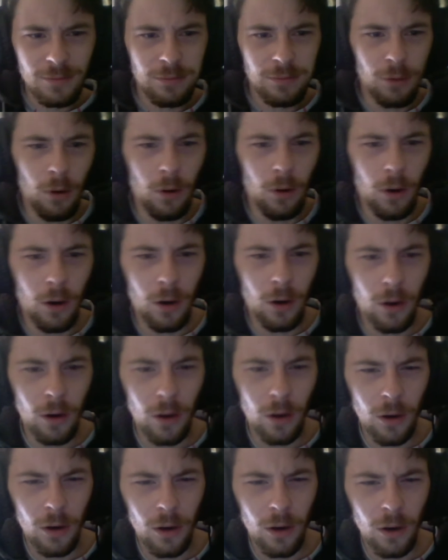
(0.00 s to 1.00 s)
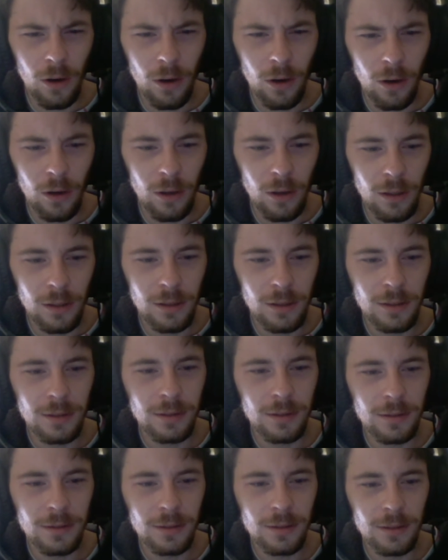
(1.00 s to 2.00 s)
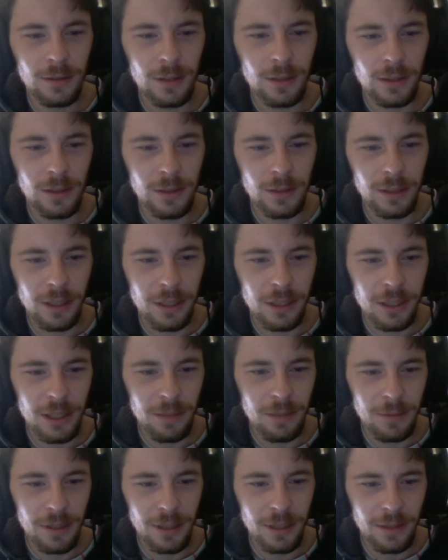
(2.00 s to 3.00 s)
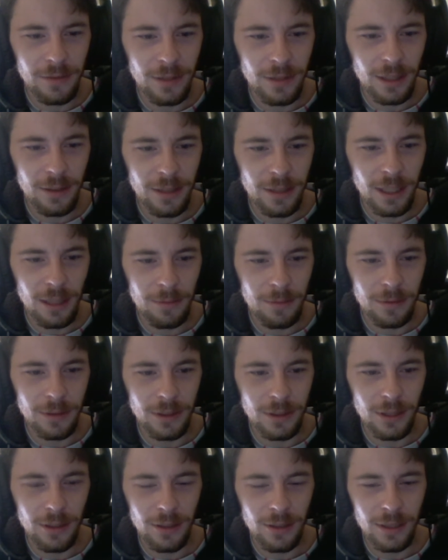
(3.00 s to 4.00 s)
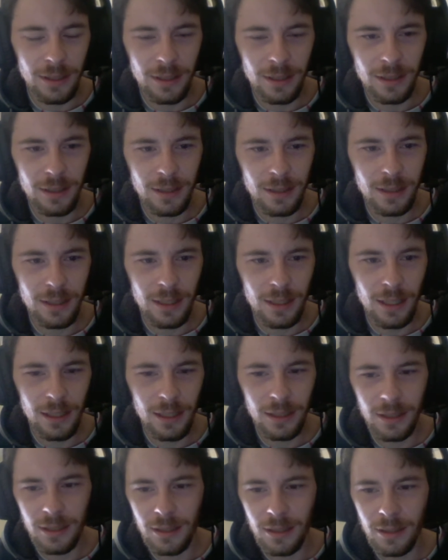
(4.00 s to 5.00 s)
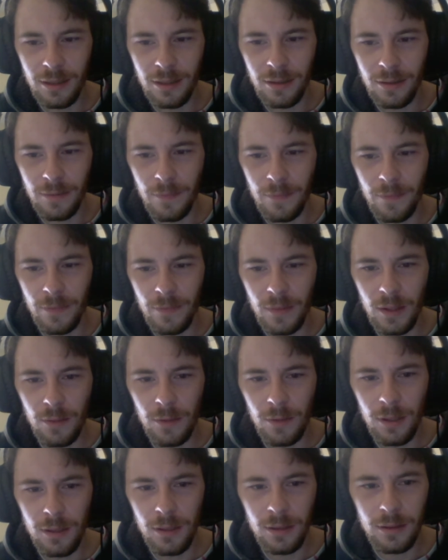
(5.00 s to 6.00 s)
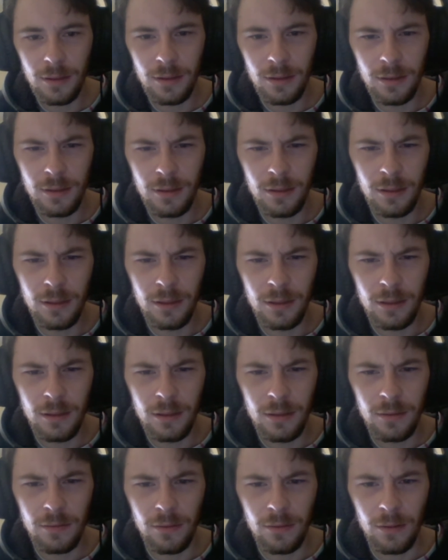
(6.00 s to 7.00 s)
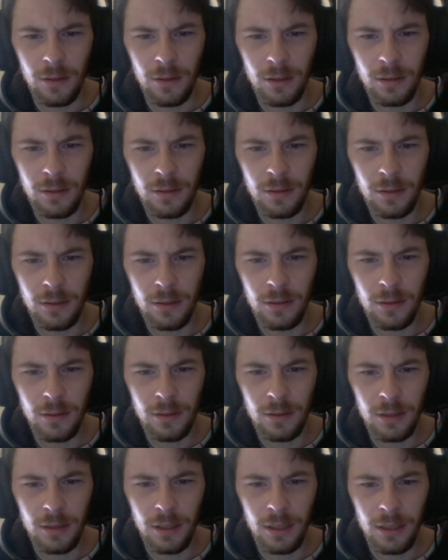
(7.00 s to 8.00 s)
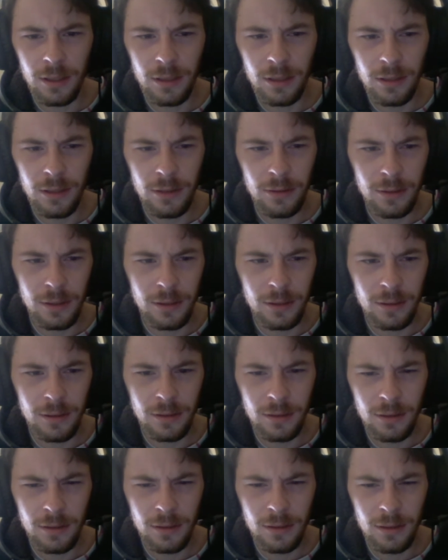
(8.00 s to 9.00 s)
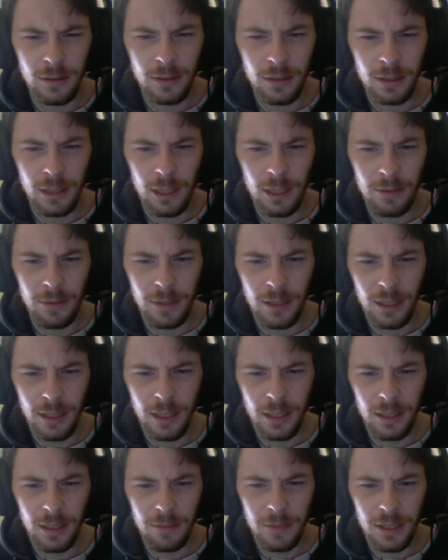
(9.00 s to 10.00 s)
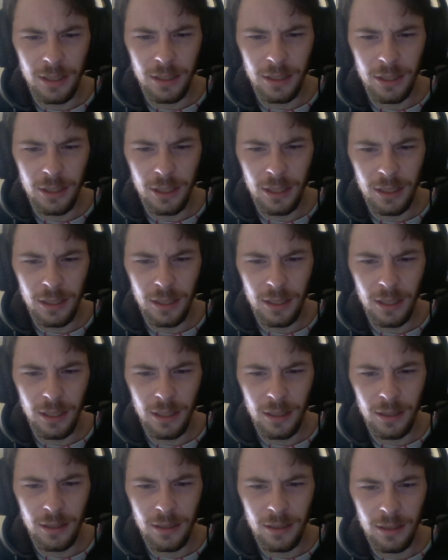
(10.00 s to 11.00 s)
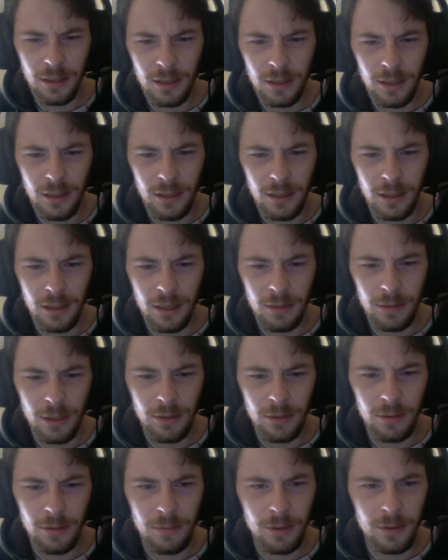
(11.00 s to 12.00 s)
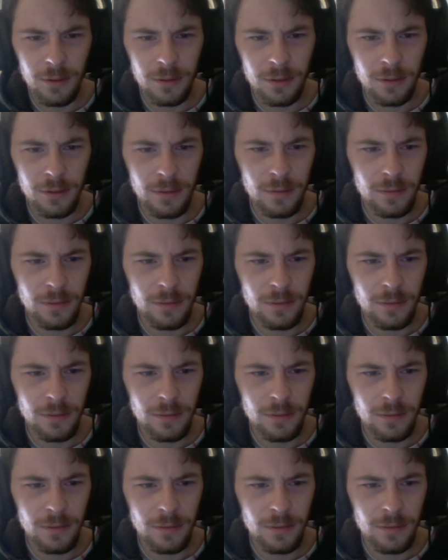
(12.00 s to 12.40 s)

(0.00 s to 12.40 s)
Raw. Onigashima and the Flower Capitals are at stake. What? What? The hell are you doing? Damn it, I can't miss the chance to get Yamato on board.